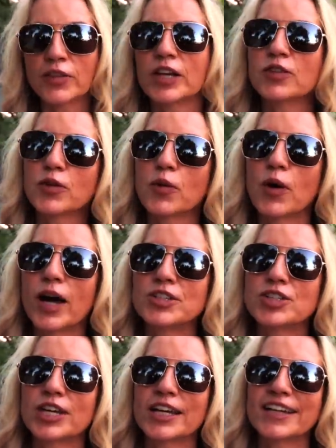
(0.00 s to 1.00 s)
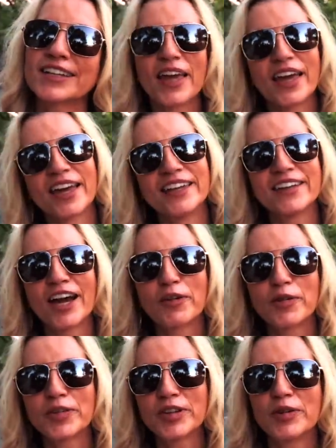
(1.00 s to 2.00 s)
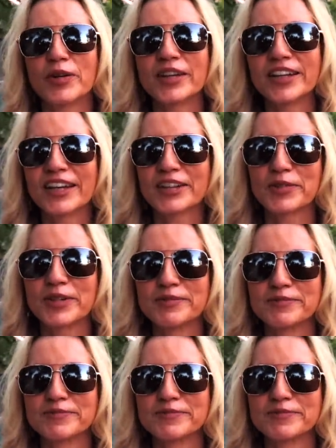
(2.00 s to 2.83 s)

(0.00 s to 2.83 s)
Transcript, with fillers: Thanks for watching, and I will see you on the next one.